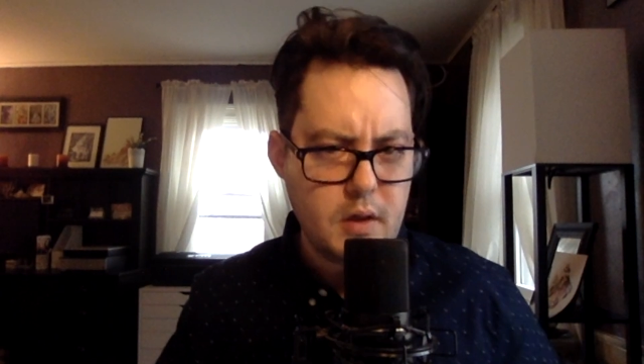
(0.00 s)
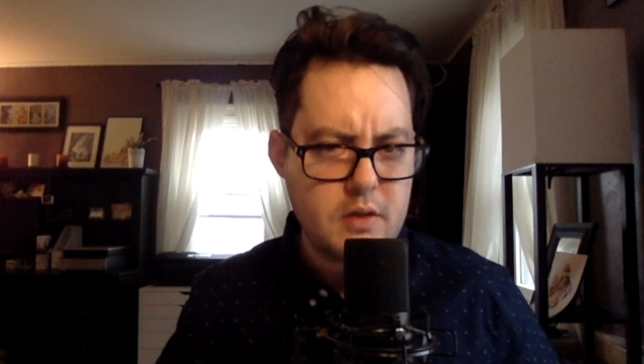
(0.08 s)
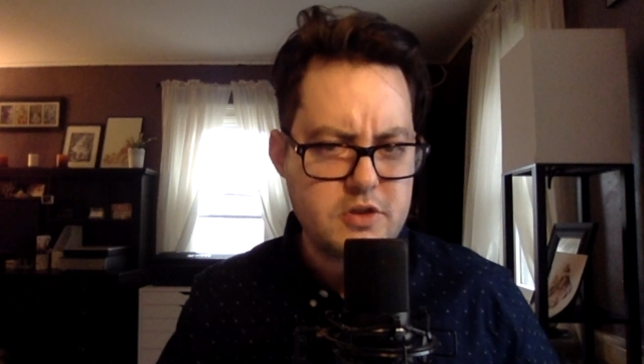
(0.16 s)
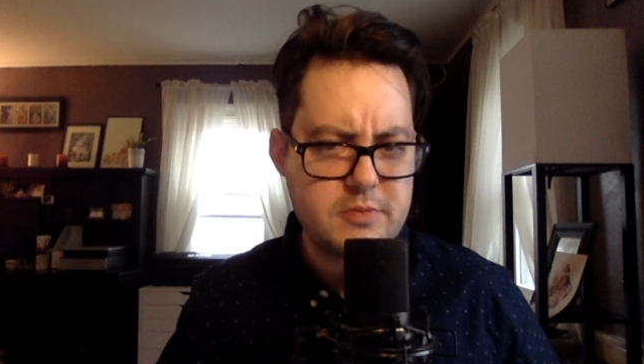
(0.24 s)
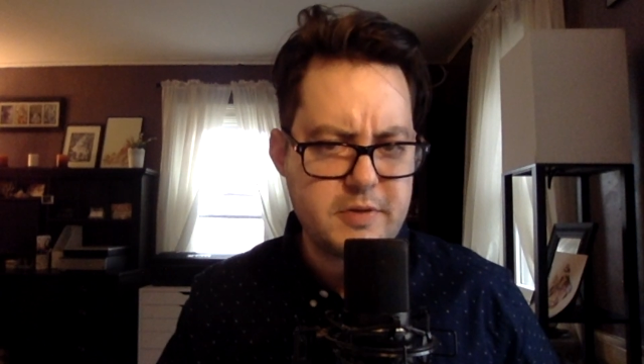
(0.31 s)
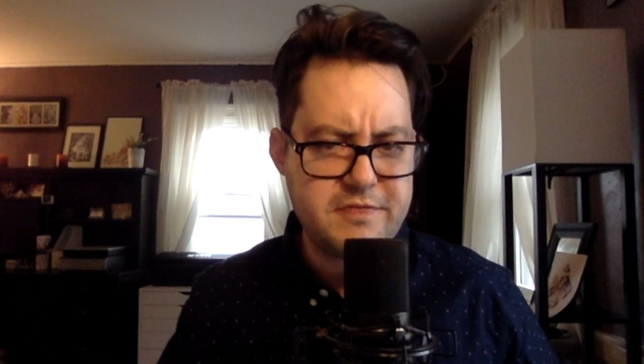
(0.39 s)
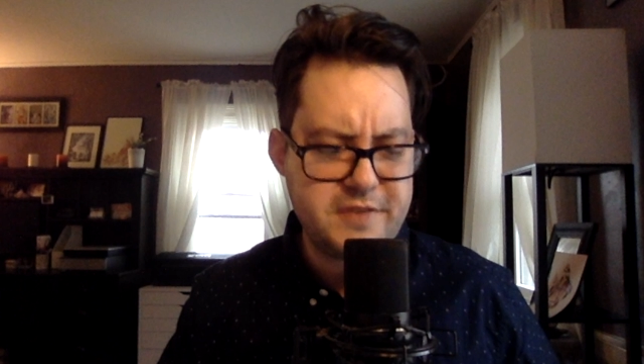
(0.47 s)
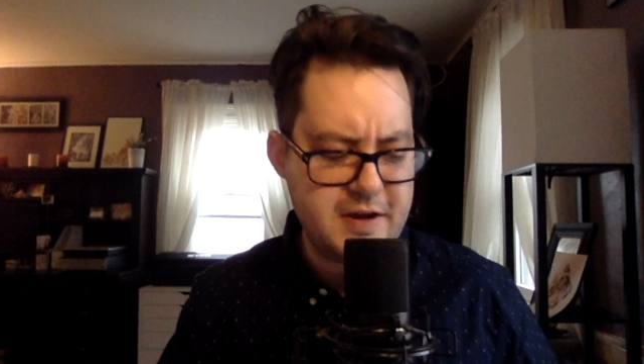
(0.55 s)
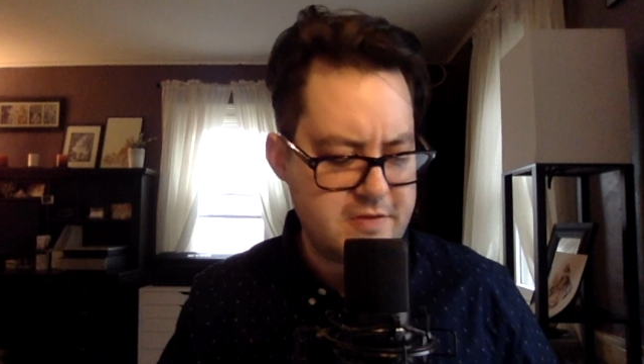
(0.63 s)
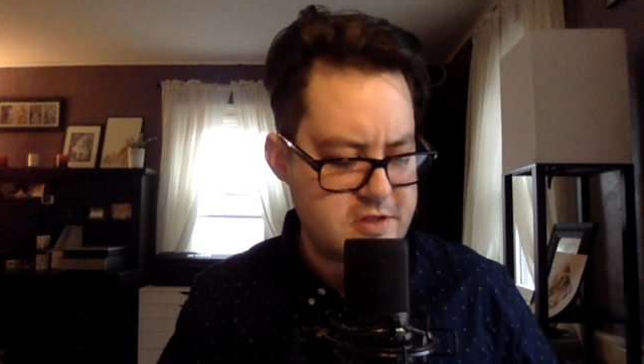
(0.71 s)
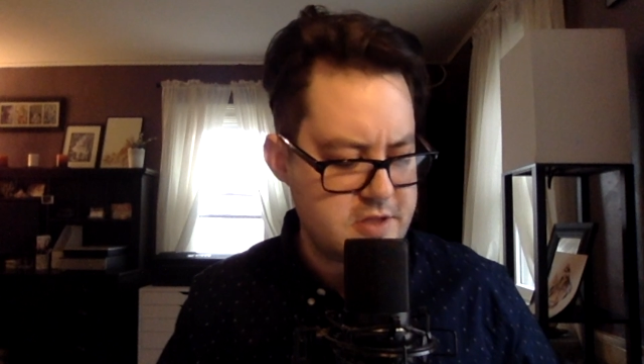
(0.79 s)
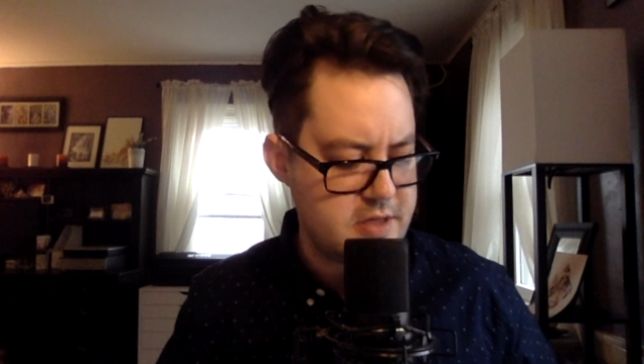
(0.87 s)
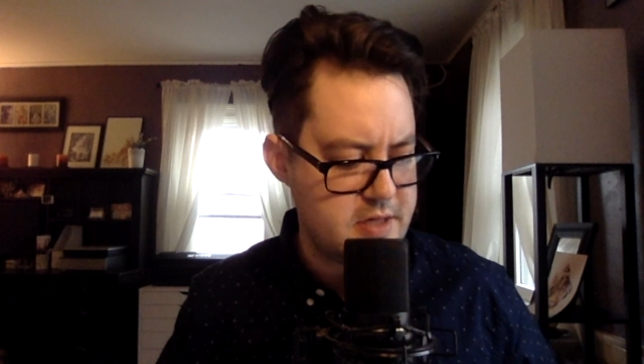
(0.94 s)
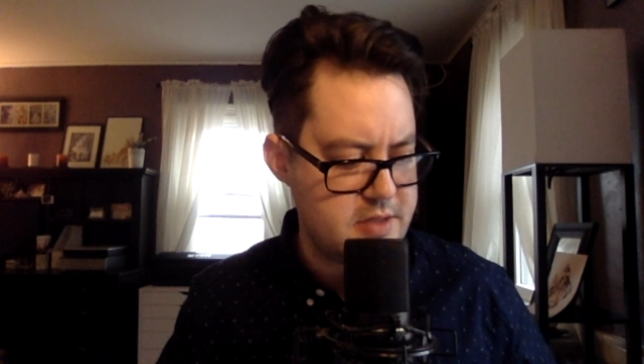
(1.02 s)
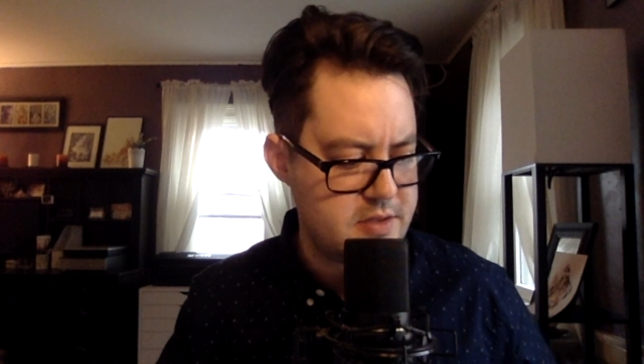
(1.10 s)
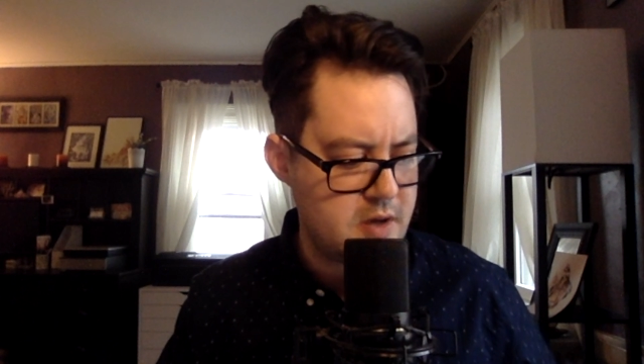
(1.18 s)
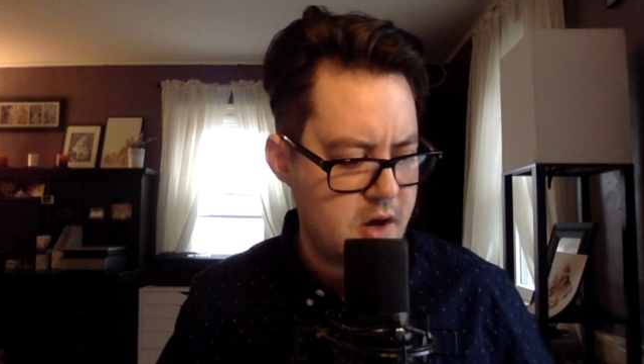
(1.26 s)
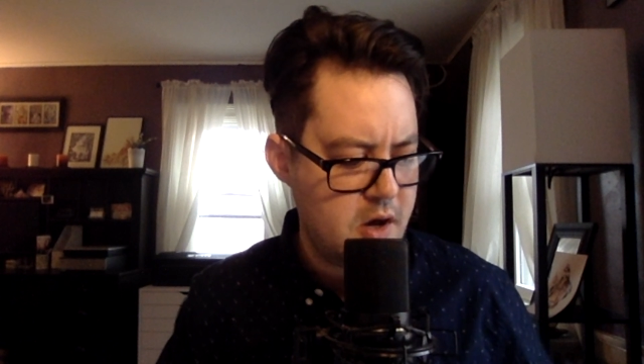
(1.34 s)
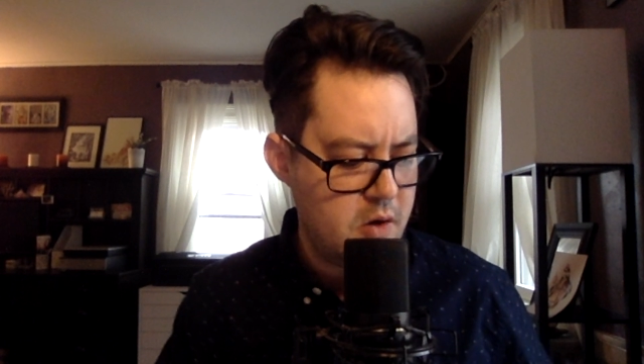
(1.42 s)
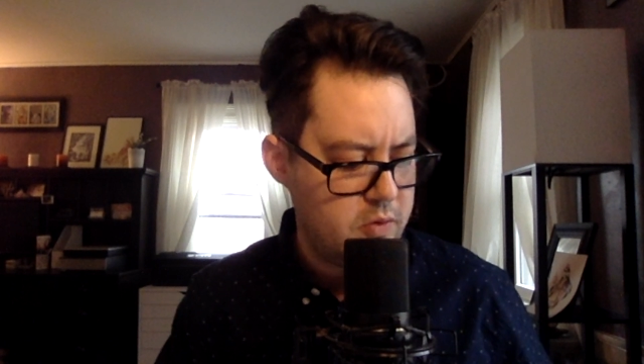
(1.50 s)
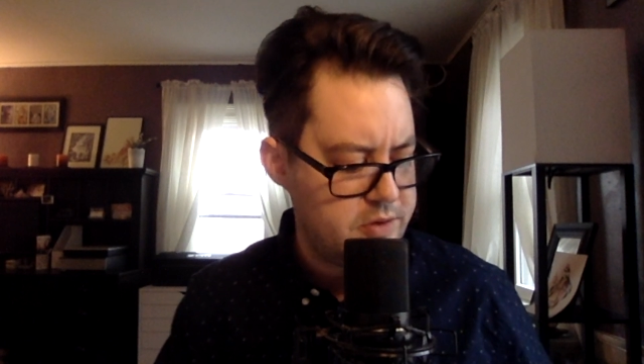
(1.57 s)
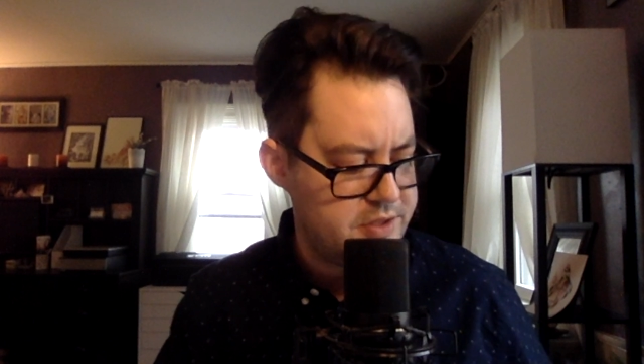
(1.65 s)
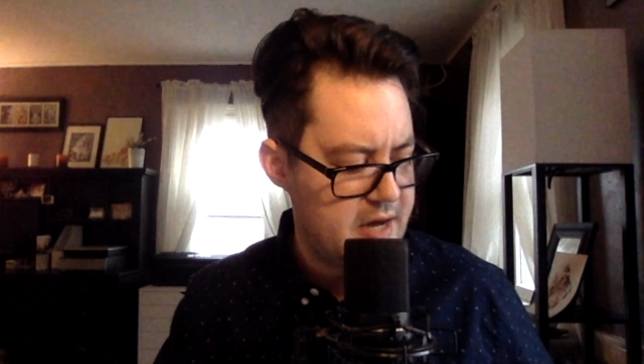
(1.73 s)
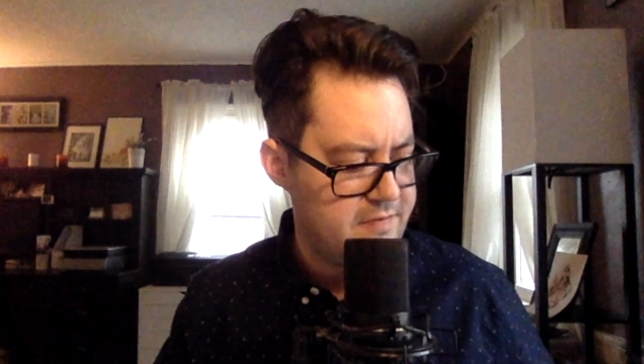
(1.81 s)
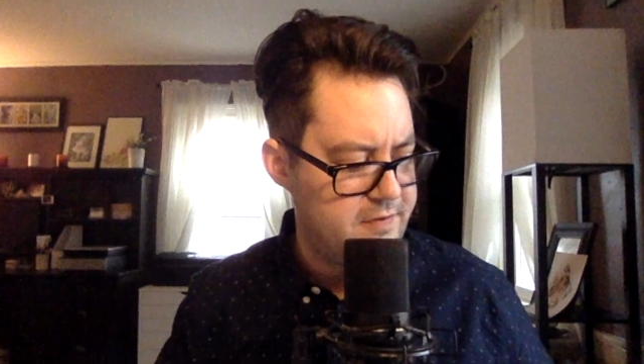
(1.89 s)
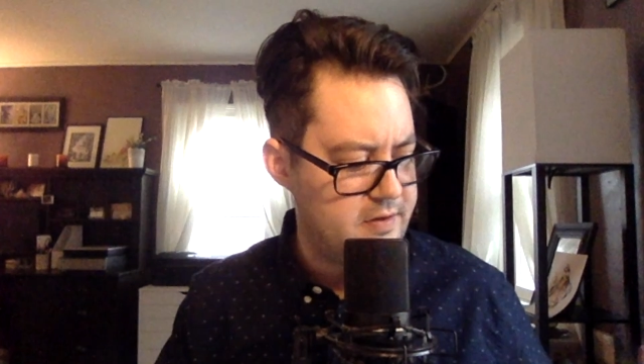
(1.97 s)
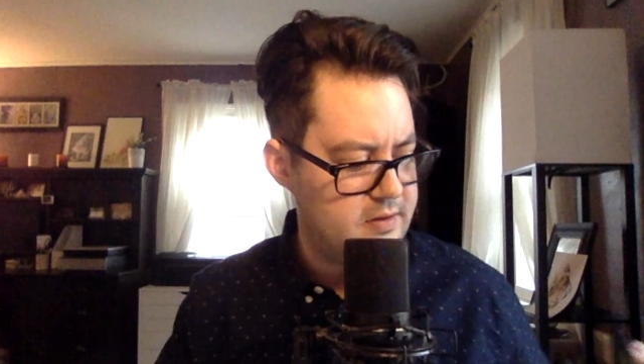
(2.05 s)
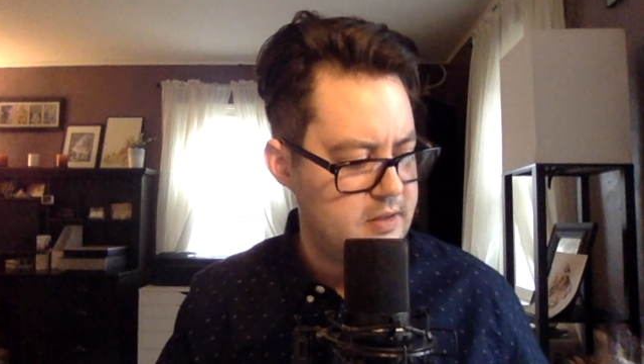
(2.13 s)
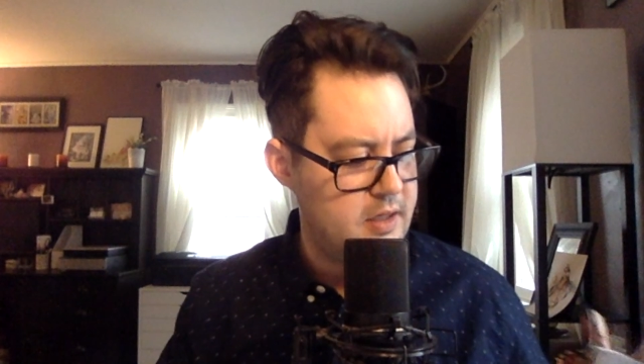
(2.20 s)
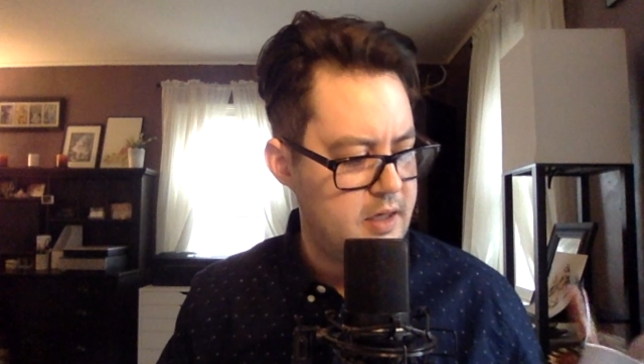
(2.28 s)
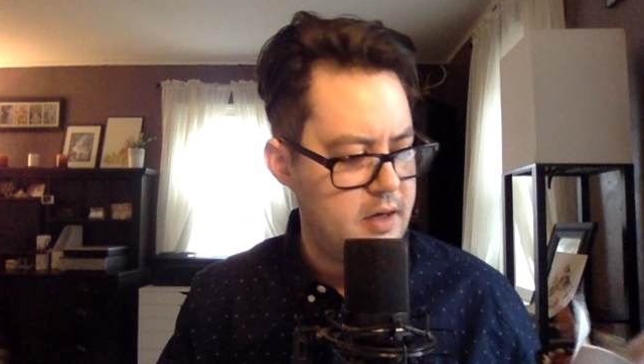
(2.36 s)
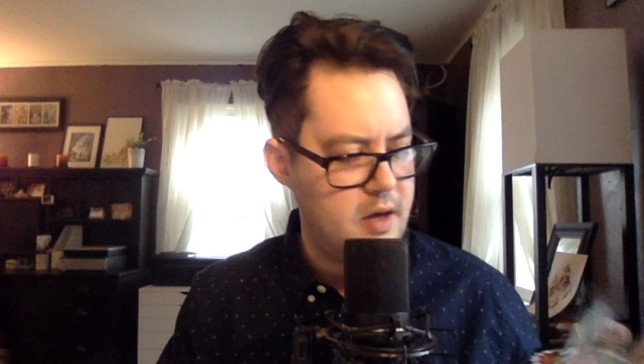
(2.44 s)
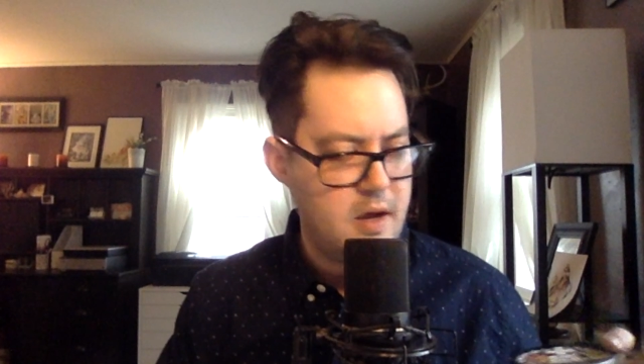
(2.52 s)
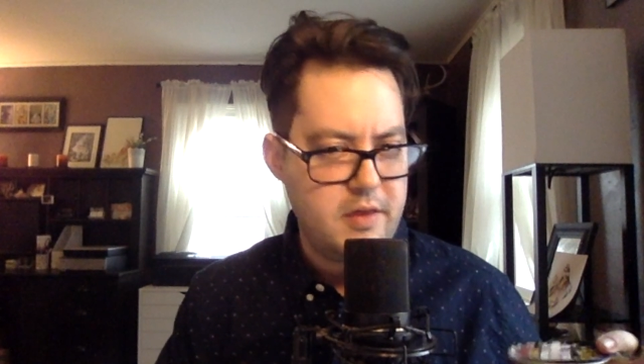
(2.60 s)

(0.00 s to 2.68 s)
So my favorites of these were definitely